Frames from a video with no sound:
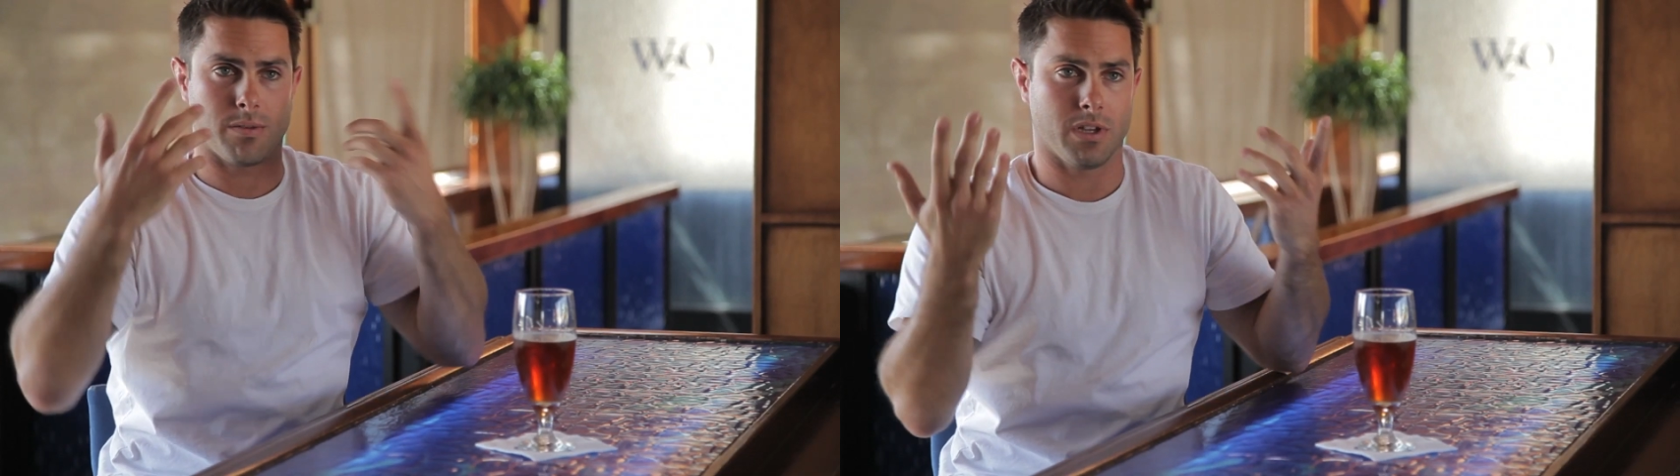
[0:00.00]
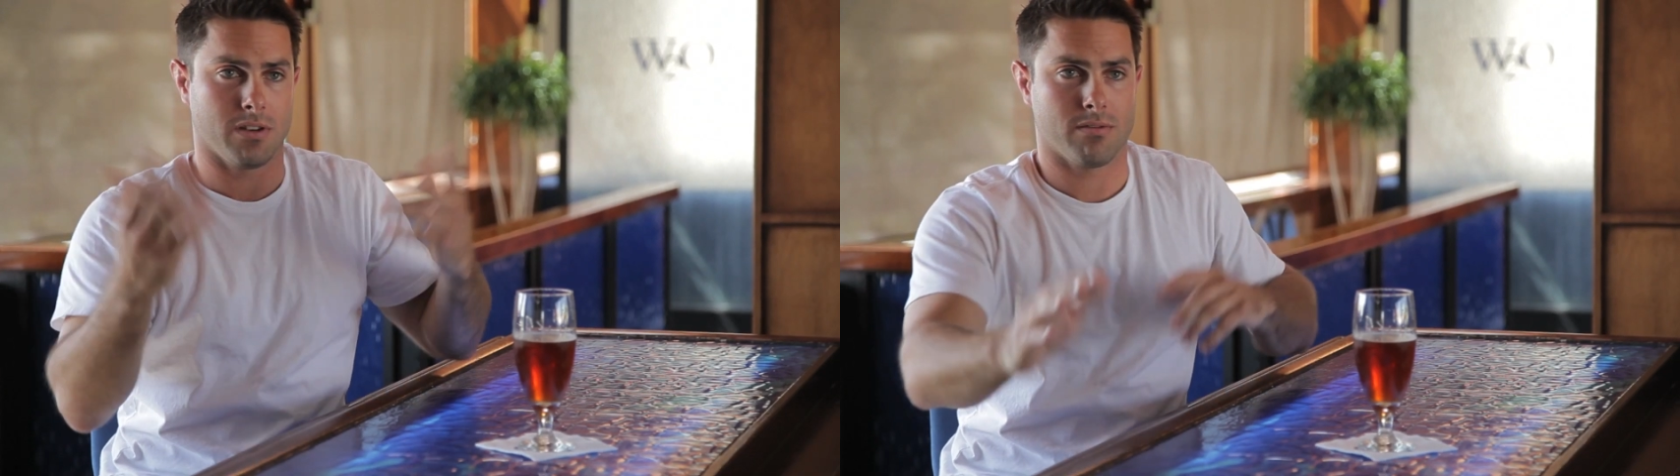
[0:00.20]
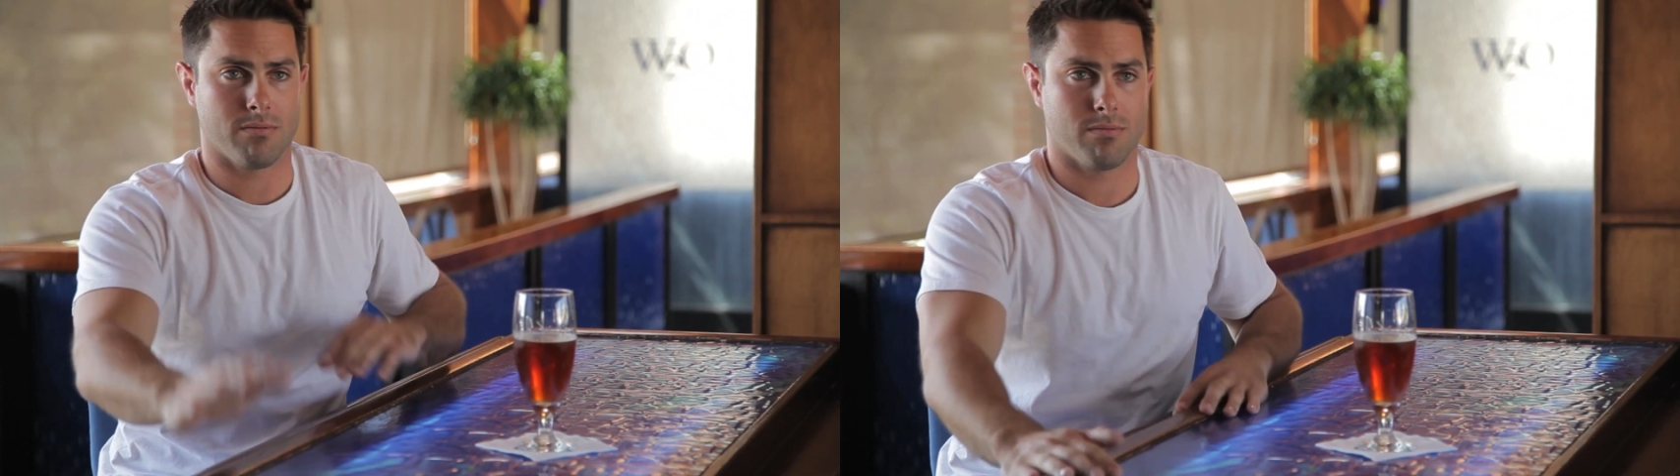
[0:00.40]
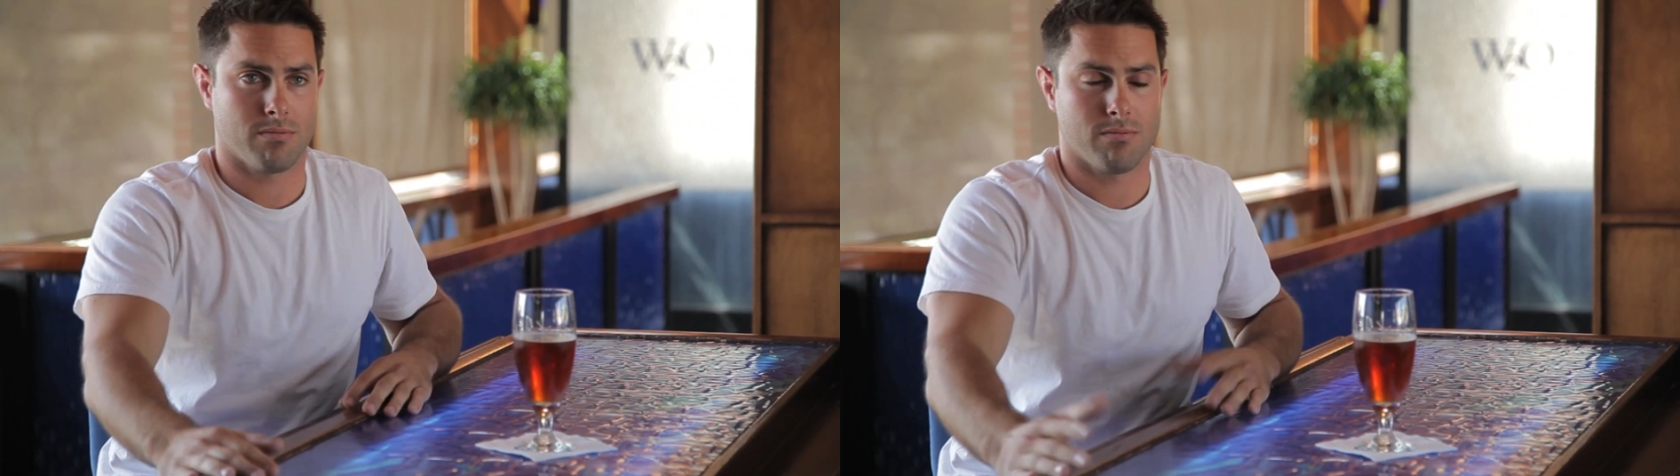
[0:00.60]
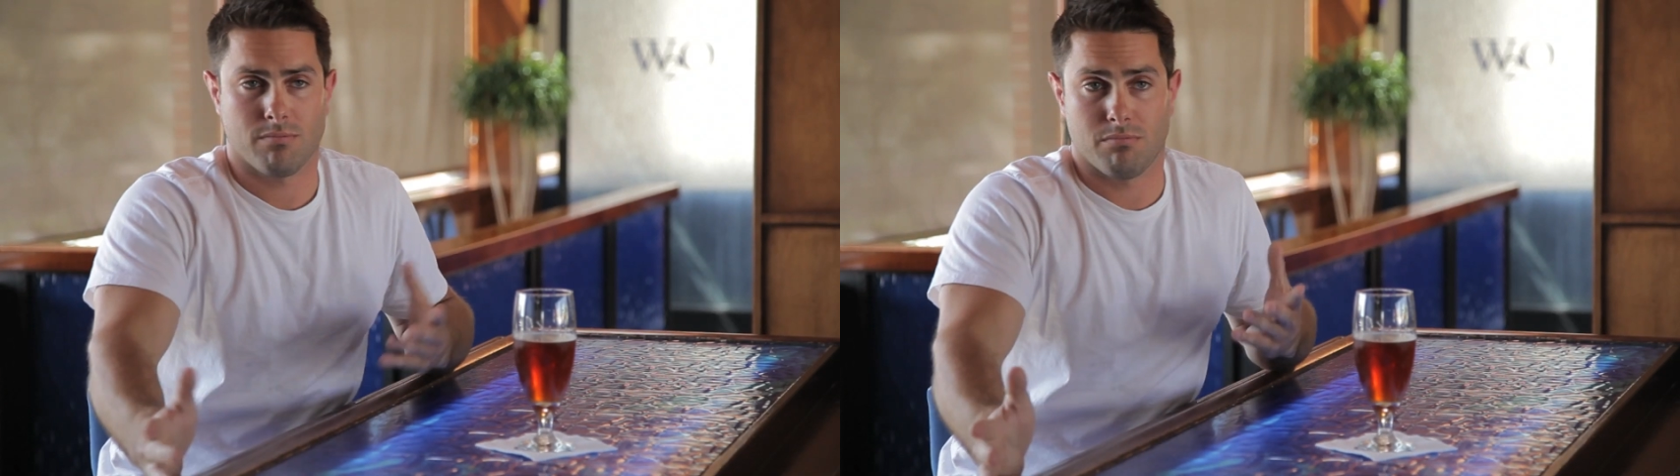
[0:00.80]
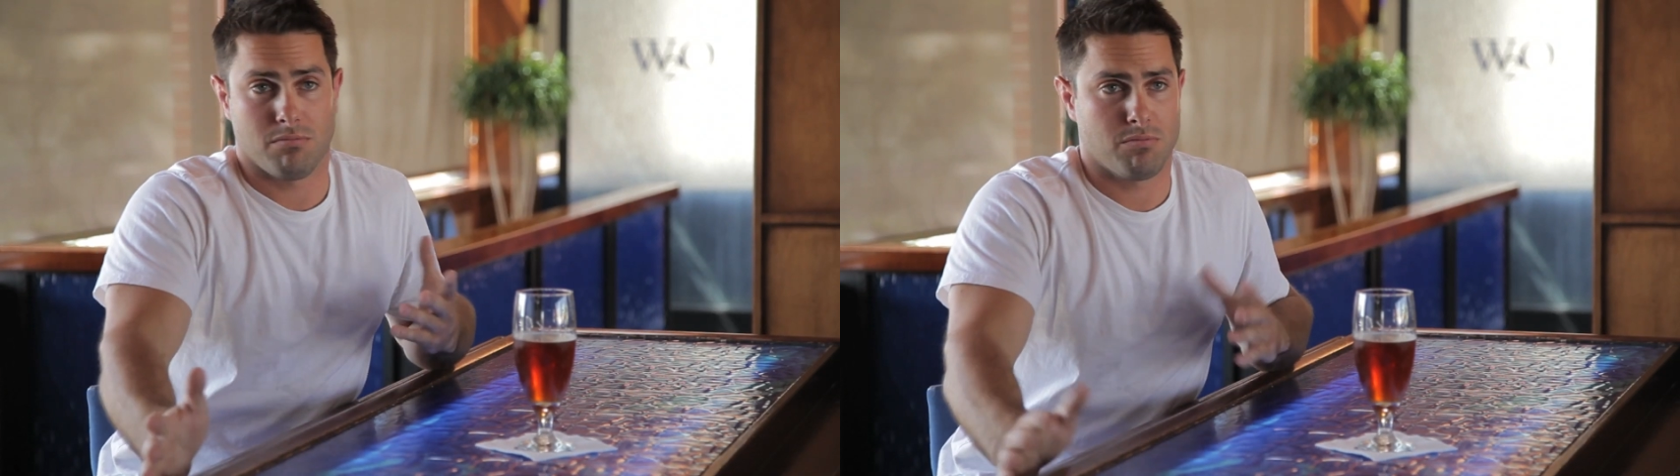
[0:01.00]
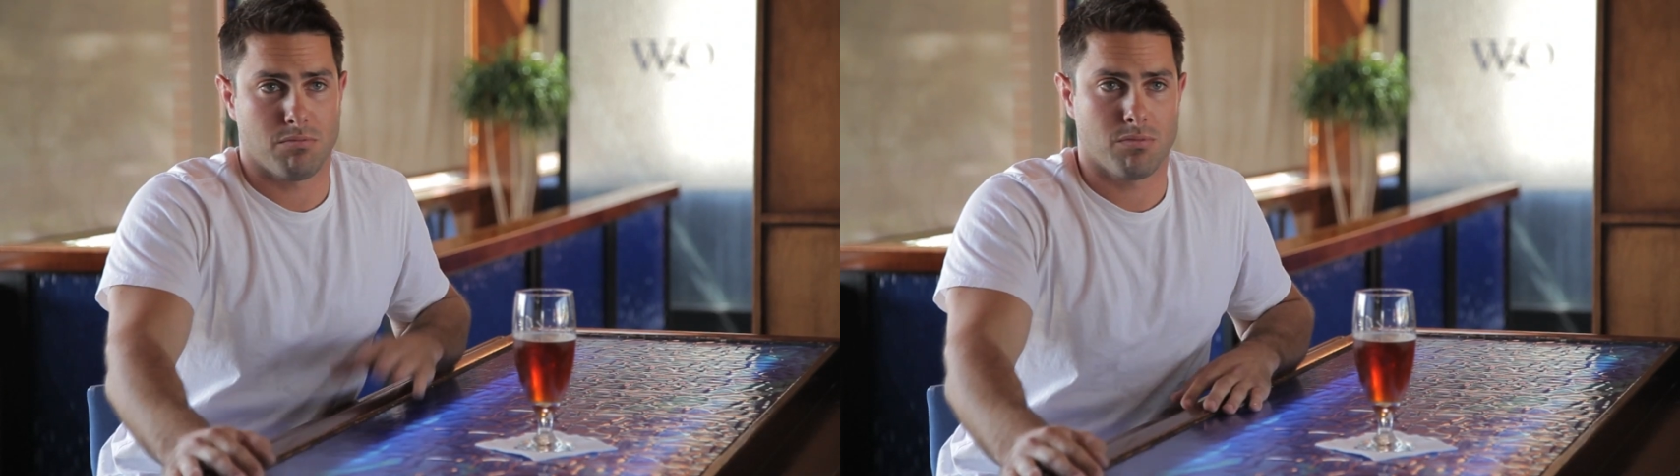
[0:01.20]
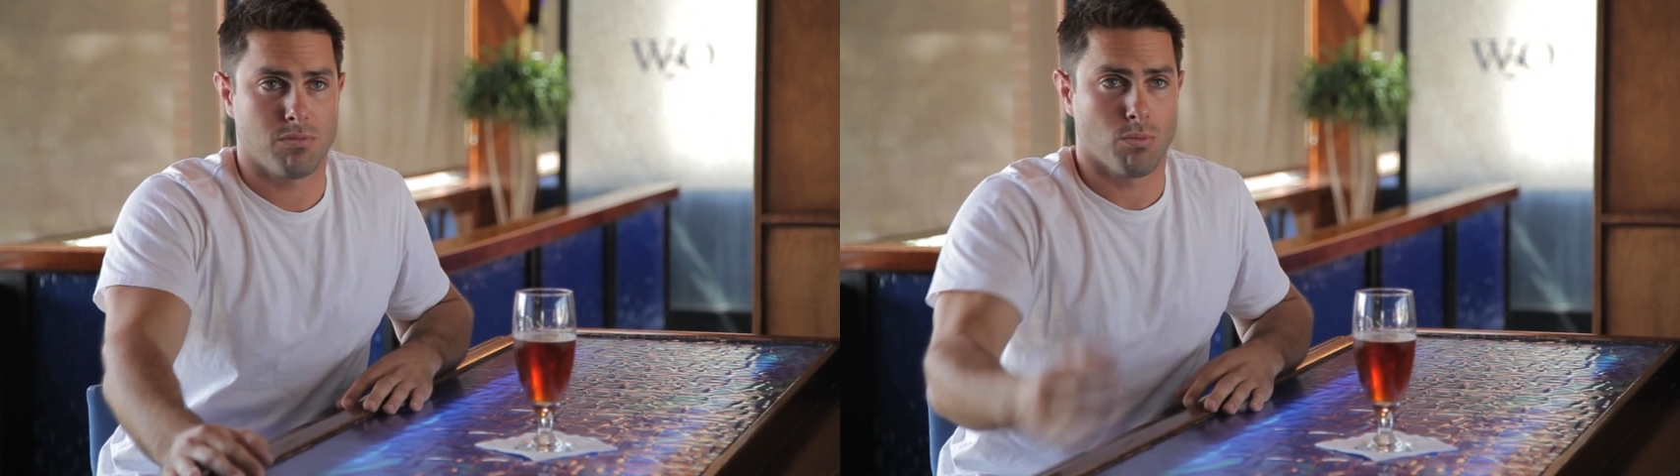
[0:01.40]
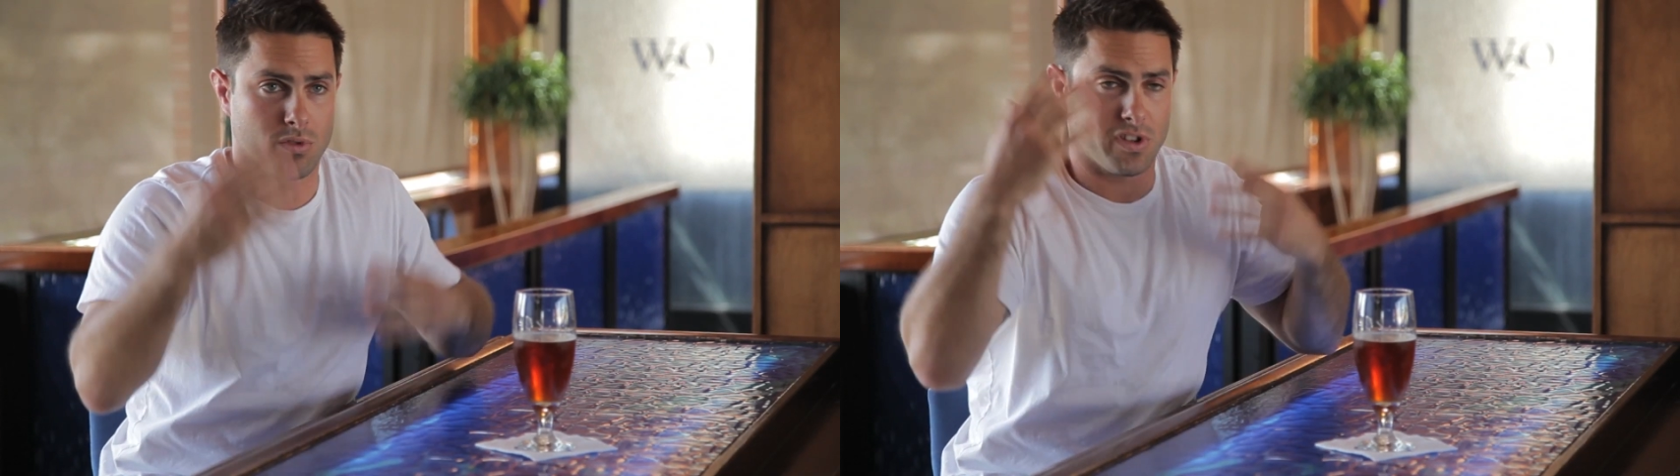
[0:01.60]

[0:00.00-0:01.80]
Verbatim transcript: I mean,